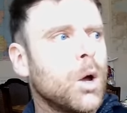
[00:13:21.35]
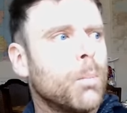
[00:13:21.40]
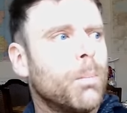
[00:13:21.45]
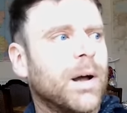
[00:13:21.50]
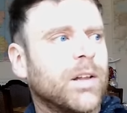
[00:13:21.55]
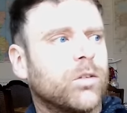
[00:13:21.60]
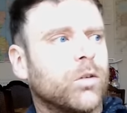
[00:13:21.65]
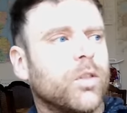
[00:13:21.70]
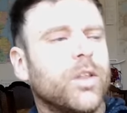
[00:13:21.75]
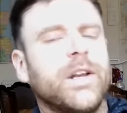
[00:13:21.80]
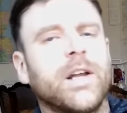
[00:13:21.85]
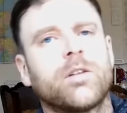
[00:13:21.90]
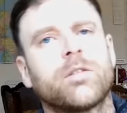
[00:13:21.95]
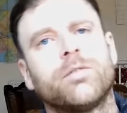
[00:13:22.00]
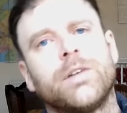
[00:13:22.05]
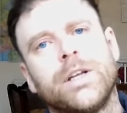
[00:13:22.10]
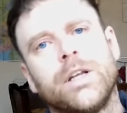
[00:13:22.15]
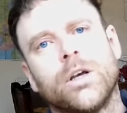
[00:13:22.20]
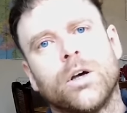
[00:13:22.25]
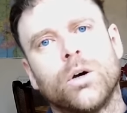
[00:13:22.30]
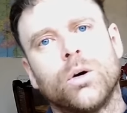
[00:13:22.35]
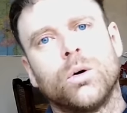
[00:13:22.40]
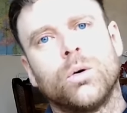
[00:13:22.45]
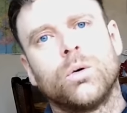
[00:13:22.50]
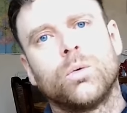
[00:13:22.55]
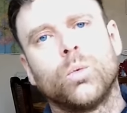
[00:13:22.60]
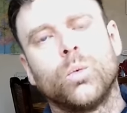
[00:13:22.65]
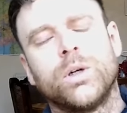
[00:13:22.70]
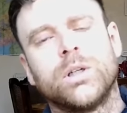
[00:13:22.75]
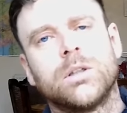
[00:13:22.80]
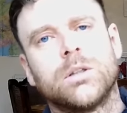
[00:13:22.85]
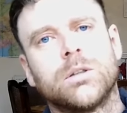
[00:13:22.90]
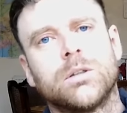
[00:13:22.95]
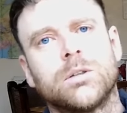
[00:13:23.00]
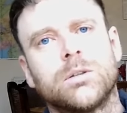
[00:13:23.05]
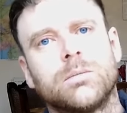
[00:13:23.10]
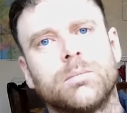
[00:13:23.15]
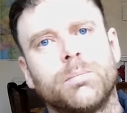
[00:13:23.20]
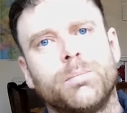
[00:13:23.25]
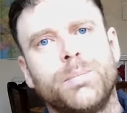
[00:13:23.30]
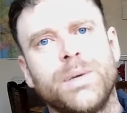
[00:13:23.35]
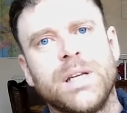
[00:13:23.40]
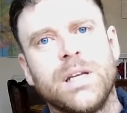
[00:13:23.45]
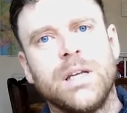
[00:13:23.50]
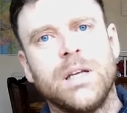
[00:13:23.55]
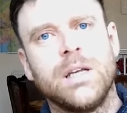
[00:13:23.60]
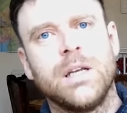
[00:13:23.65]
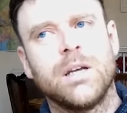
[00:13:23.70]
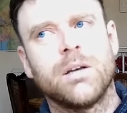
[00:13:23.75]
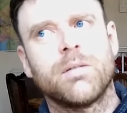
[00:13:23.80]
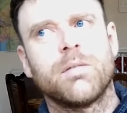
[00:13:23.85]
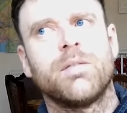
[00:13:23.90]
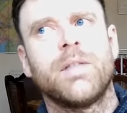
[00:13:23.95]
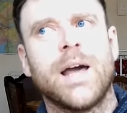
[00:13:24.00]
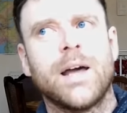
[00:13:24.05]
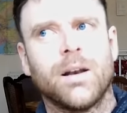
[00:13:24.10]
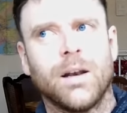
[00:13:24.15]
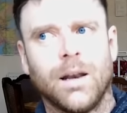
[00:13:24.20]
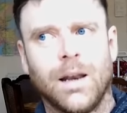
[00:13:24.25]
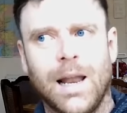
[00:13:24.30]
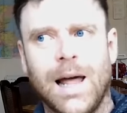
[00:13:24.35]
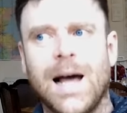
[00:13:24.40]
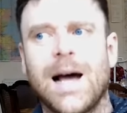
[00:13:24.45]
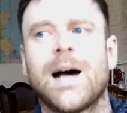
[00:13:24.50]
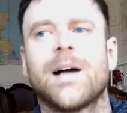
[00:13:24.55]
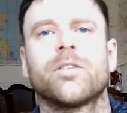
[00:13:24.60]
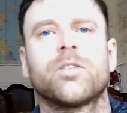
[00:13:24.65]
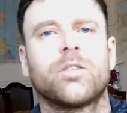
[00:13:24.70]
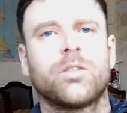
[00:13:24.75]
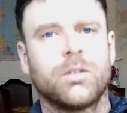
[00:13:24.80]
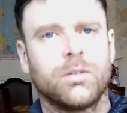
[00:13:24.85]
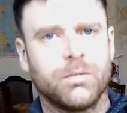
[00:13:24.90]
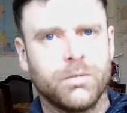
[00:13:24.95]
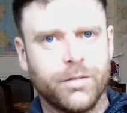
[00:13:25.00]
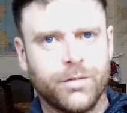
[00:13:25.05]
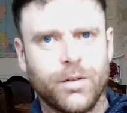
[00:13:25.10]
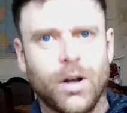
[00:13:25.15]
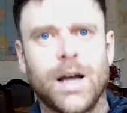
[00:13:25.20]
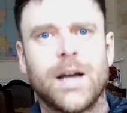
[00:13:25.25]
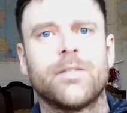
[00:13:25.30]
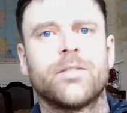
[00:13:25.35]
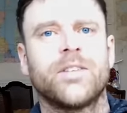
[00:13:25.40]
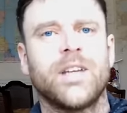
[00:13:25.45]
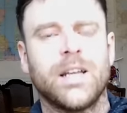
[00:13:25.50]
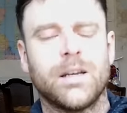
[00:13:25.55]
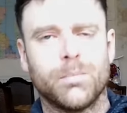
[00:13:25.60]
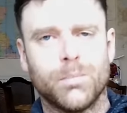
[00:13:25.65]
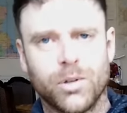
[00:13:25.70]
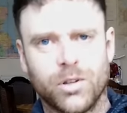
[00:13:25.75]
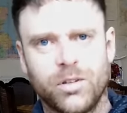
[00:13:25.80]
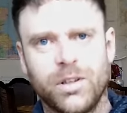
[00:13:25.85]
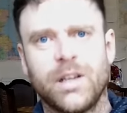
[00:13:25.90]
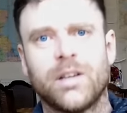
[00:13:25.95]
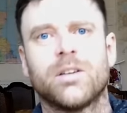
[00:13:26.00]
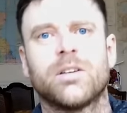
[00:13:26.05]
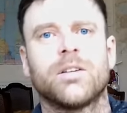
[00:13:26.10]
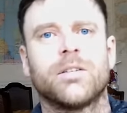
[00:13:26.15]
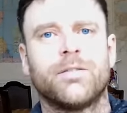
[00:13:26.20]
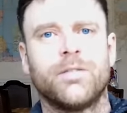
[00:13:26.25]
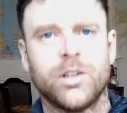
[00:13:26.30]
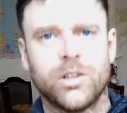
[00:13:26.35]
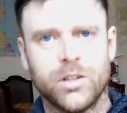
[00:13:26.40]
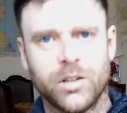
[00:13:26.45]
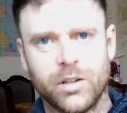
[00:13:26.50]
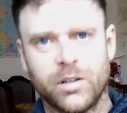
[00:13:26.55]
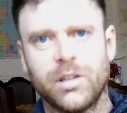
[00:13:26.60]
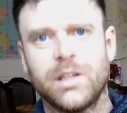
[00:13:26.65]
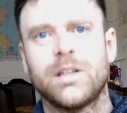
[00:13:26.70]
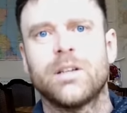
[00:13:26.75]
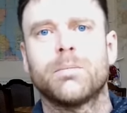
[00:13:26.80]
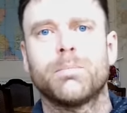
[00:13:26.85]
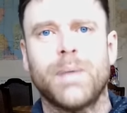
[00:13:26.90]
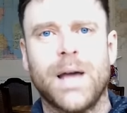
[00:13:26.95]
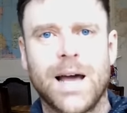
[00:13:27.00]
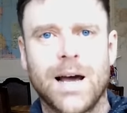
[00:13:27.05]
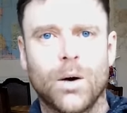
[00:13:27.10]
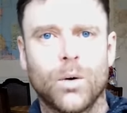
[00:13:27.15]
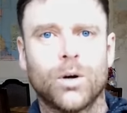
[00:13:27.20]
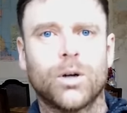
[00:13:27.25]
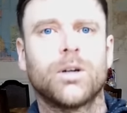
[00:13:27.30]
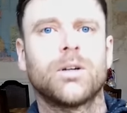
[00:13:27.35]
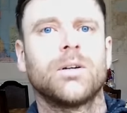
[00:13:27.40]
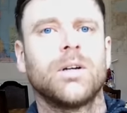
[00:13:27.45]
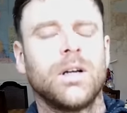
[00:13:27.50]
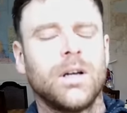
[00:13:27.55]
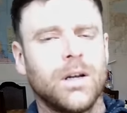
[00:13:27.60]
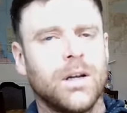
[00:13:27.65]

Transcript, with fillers: But so the next video will be that last 5 10% efficiency and power.